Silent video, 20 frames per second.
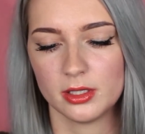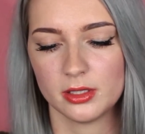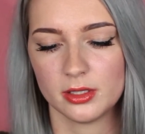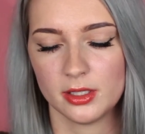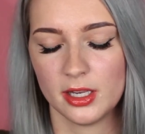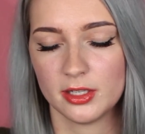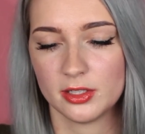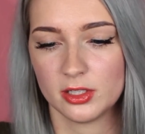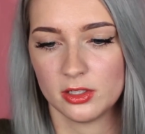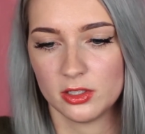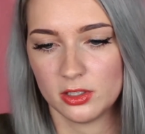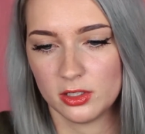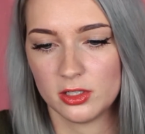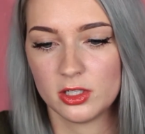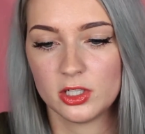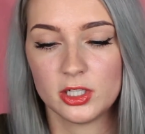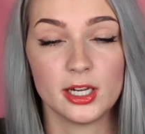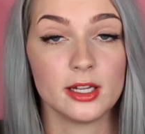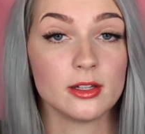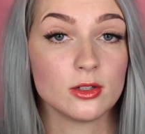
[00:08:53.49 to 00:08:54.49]
it says, it's the
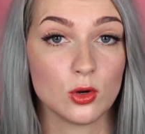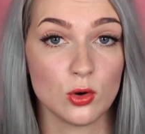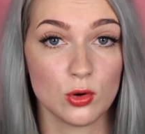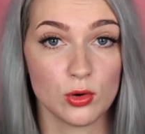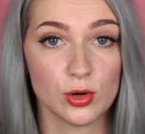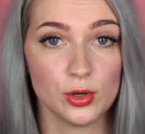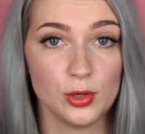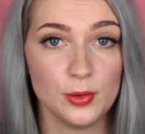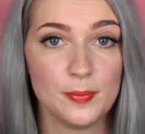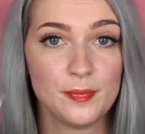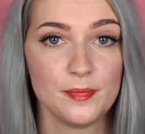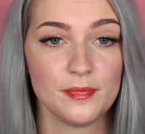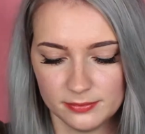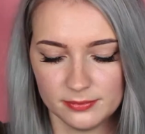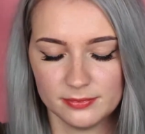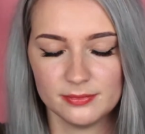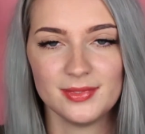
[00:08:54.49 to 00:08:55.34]
shade coral.